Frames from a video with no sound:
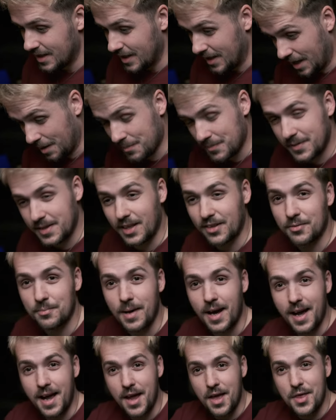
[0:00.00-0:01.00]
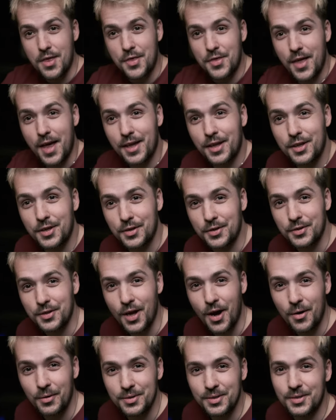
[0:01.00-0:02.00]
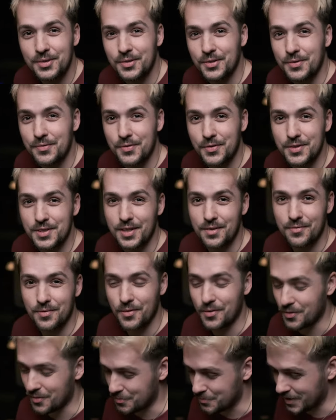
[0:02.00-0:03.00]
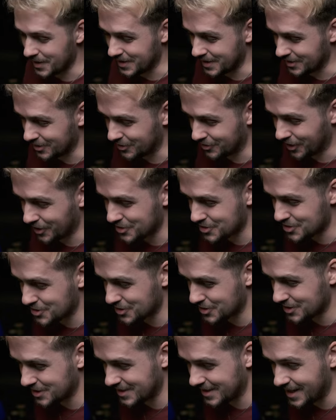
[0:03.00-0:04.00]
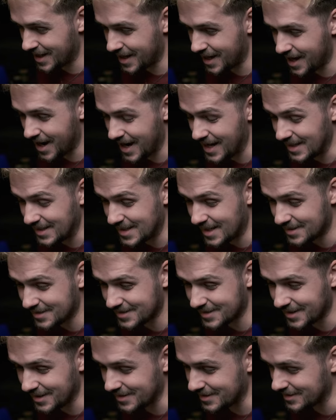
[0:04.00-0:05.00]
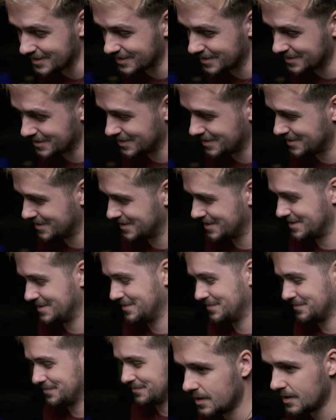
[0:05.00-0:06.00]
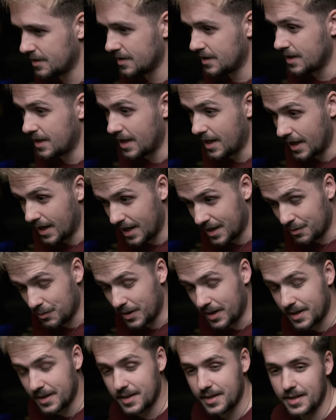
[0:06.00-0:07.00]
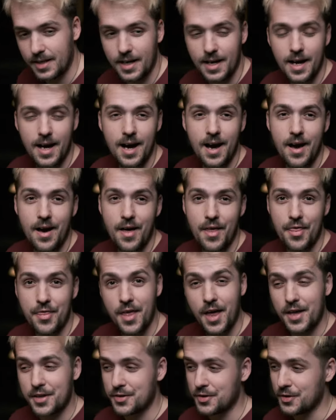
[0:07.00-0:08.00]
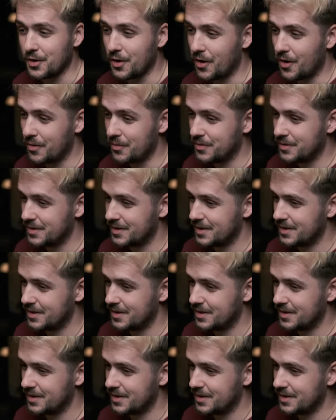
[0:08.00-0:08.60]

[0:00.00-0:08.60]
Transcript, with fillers: yeah, that's my thank you note to Fuji for building such uh, lenses. Anyway, uh, there you go.